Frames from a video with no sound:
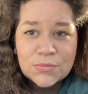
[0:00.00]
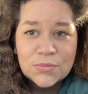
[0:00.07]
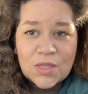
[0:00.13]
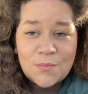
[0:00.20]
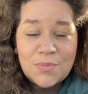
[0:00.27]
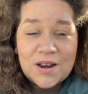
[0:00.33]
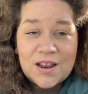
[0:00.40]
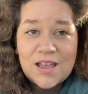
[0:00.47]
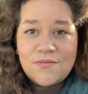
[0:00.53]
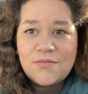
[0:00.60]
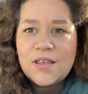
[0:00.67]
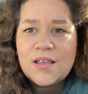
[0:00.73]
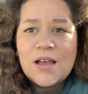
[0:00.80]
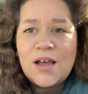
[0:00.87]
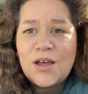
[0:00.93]
But I have
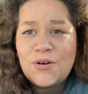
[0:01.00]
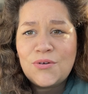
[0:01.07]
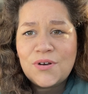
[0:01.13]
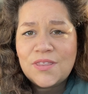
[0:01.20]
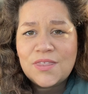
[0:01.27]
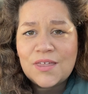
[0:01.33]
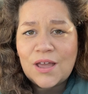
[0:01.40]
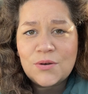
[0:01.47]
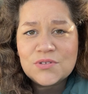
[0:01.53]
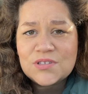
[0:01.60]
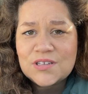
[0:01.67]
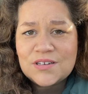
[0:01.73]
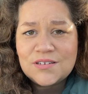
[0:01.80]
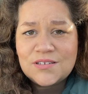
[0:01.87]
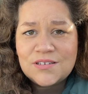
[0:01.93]
like
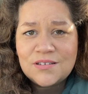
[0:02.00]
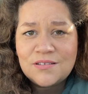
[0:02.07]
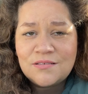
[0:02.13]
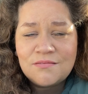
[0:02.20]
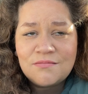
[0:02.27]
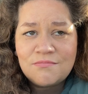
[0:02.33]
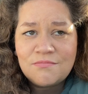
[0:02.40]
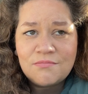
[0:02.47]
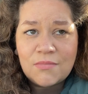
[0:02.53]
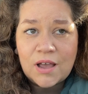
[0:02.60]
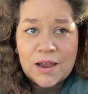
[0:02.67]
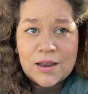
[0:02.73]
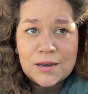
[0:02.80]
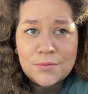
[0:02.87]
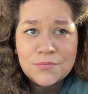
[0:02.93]
100,000
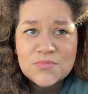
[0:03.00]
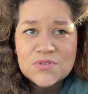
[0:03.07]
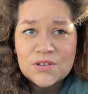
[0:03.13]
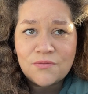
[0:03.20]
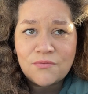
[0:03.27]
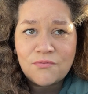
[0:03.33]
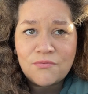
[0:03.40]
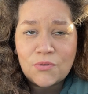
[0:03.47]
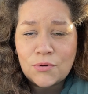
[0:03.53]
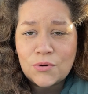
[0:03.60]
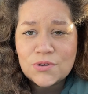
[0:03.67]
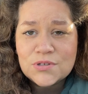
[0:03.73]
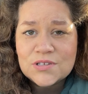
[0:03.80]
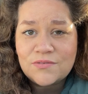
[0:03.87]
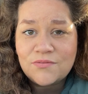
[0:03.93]
items of
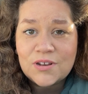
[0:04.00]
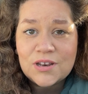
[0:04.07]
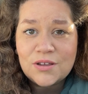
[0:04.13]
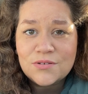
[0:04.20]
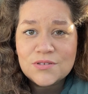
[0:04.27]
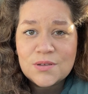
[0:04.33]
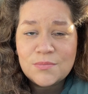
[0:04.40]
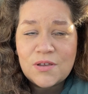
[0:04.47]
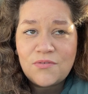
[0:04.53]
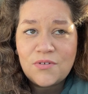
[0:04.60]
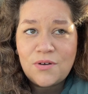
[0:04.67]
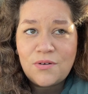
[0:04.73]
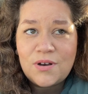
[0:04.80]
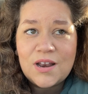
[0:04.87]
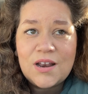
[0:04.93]
photos and videos on my
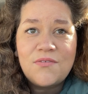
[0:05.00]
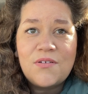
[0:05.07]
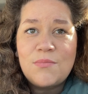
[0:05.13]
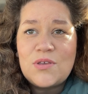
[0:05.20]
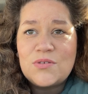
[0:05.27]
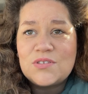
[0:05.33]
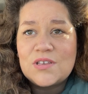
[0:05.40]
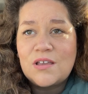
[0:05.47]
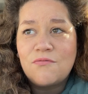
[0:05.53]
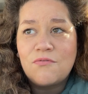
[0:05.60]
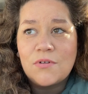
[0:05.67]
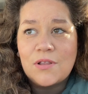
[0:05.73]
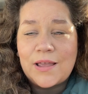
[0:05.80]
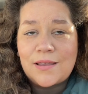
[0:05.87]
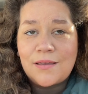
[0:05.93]
phone, and if I'm using it
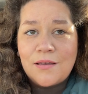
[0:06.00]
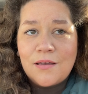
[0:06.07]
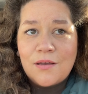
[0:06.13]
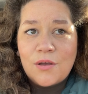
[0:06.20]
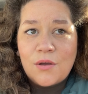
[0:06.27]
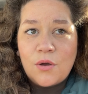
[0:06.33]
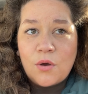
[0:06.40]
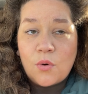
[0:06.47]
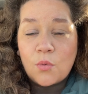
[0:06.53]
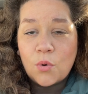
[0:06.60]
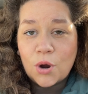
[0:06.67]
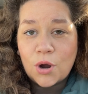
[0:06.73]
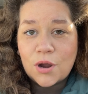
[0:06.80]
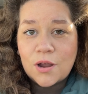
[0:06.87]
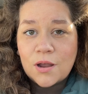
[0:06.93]
for like
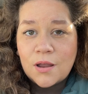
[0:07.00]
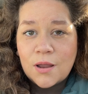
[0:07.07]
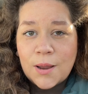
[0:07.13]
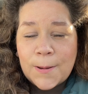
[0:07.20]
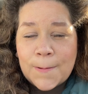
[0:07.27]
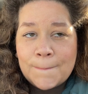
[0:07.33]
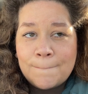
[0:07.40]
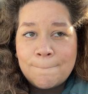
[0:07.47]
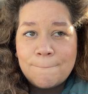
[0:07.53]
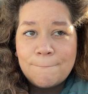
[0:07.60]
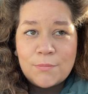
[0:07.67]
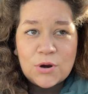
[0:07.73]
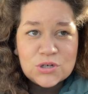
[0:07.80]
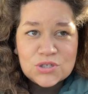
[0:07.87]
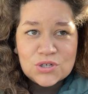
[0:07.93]
work,
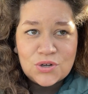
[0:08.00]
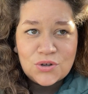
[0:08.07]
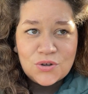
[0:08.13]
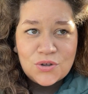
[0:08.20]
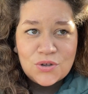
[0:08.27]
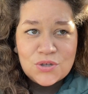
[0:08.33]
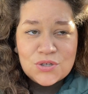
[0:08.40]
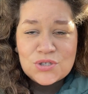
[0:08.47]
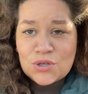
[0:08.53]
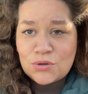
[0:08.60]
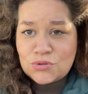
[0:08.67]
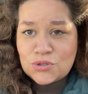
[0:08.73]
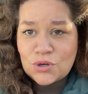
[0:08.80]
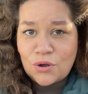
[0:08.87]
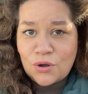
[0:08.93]
personal,
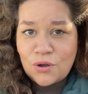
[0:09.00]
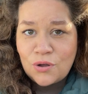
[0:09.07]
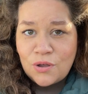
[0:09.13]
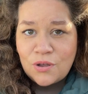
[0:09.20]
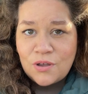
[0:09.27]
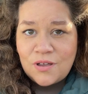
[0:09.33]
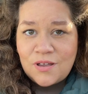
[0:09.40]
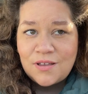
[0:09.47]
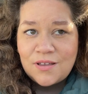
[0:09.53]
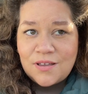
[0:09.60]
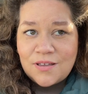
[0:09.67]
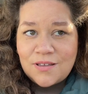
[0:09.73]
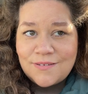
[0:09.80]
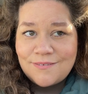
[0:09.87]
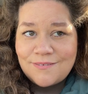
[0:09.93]
social,
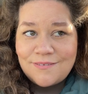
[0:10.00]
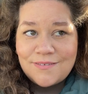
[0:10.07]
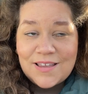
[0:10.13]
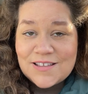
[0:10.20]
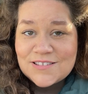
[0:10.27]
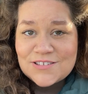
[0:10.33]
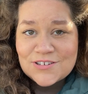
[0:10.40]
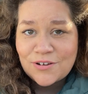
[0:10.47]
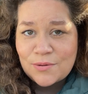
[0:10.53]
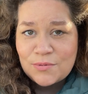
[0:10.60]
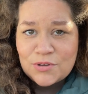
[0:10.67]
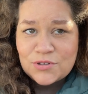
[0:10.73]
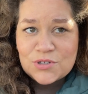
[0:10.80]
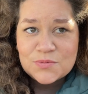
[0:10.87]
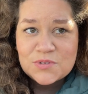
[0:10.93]
Instagram,
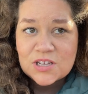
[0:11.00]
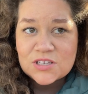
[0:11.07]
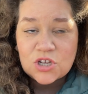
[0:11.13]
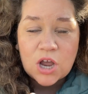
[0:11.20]
YouTube, TikTok,